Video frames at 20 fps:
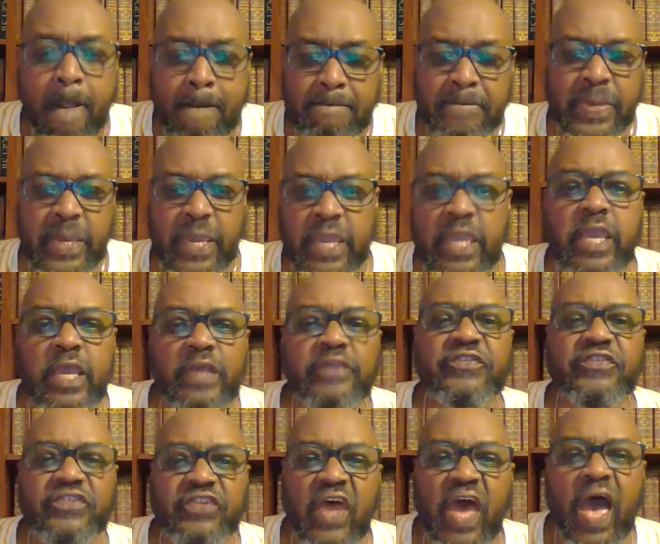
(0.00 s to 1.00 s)
be
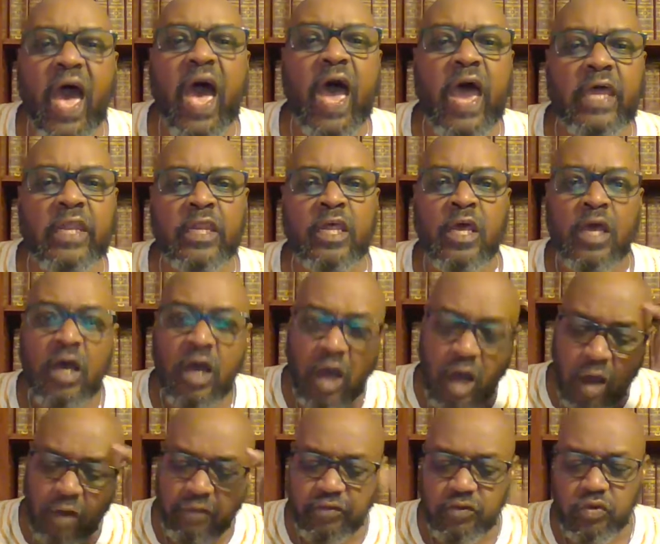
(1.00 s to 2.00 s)
inside
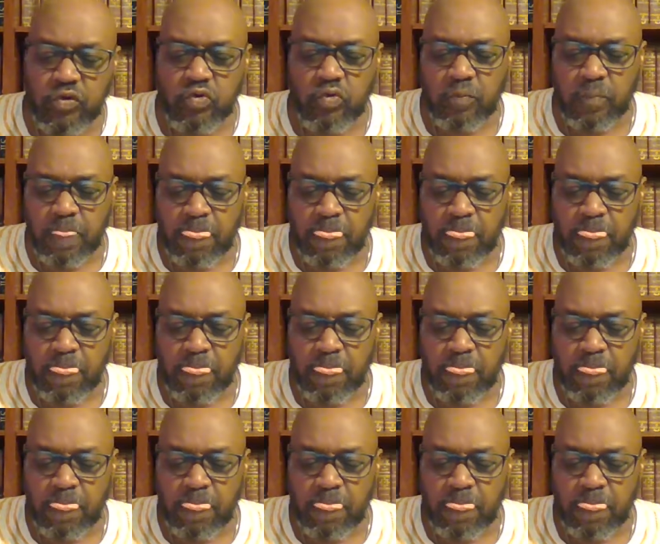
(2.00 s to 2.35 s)
of you.